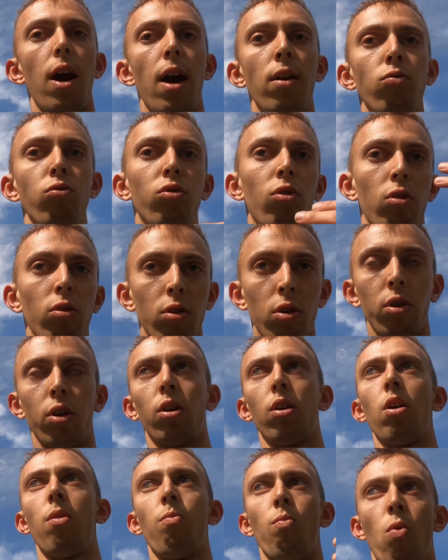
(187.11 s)
and you start
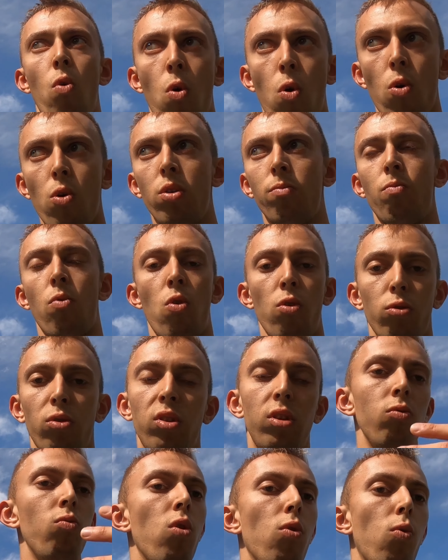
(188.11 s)
learning more and more you
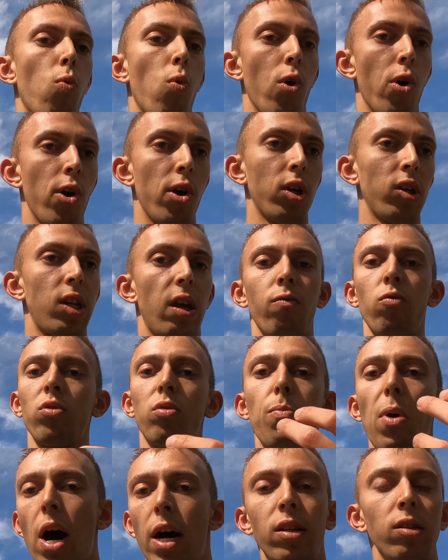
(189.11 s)
see what works
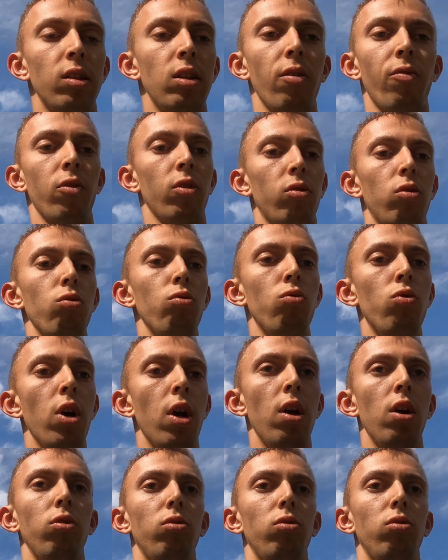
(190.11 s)
everyone's body's different too